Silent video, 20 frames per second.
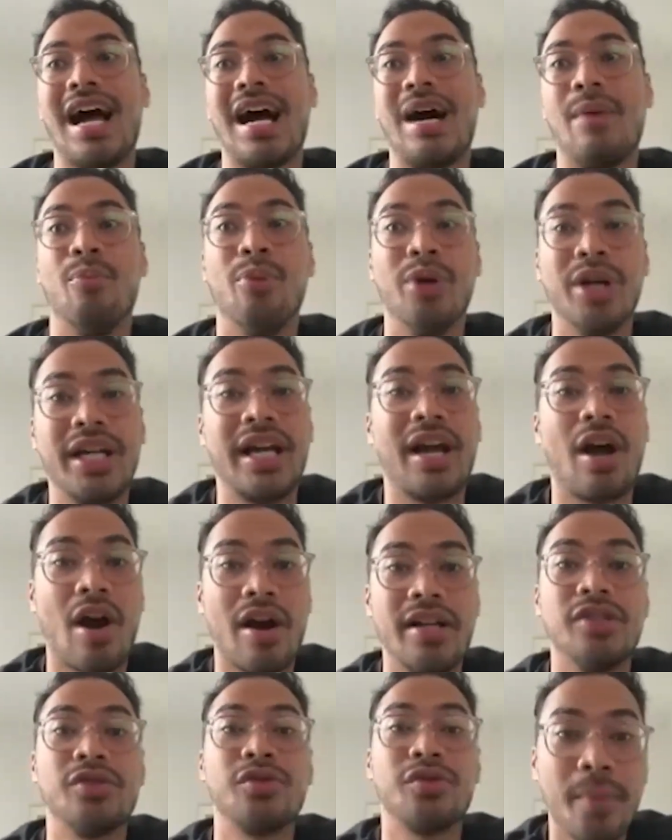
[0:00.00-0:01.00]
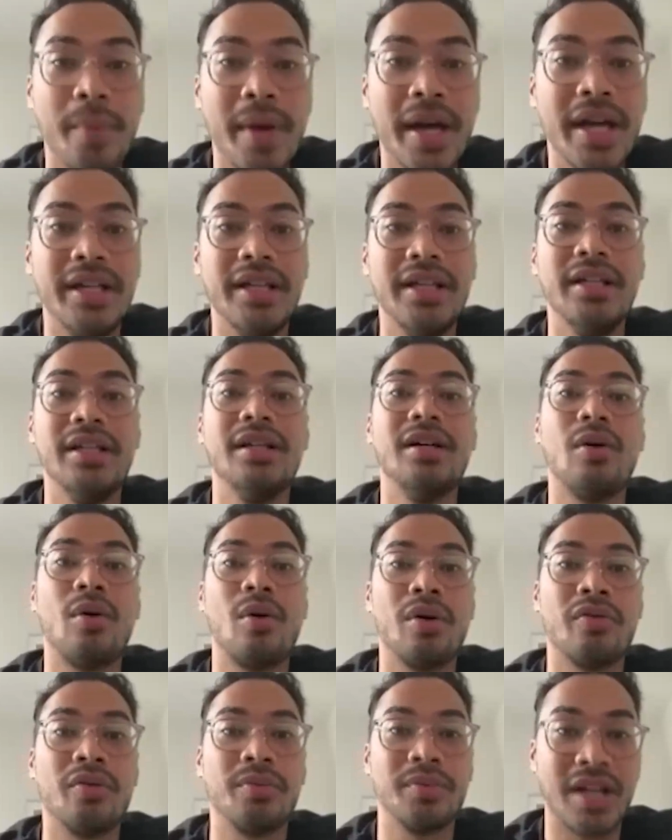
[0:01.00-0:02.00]
I'm bringing artists from Haiti
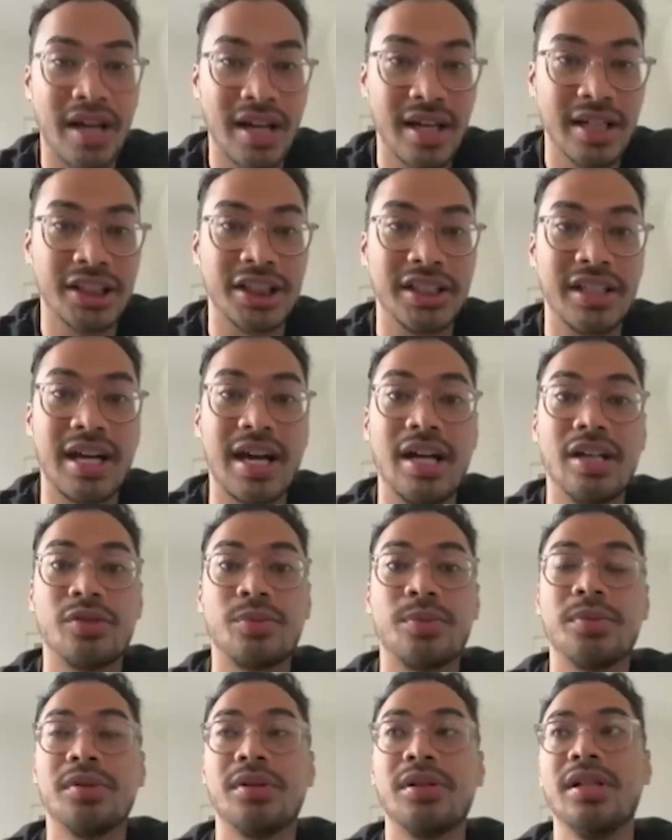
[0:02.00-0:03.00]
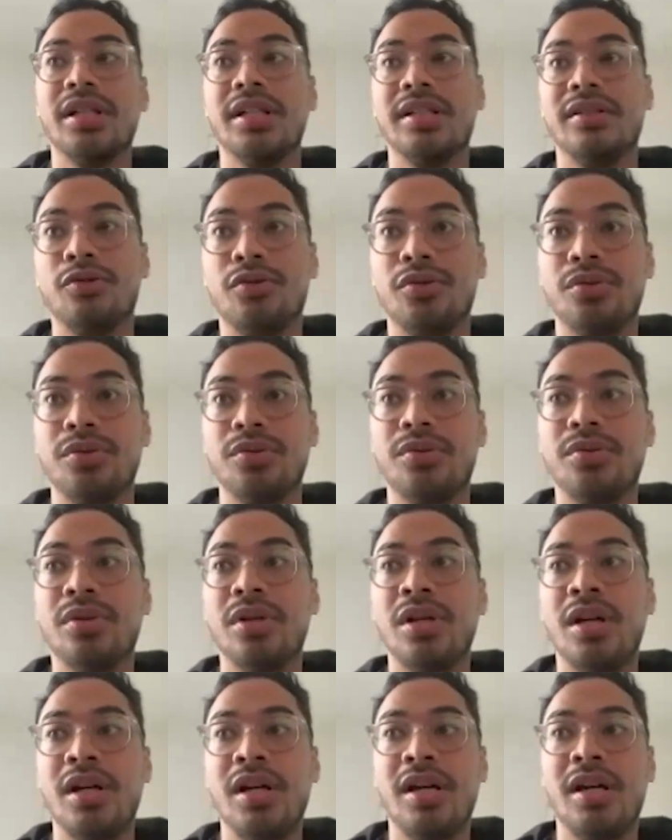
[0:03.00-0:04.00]
or from the Haitian diaspora into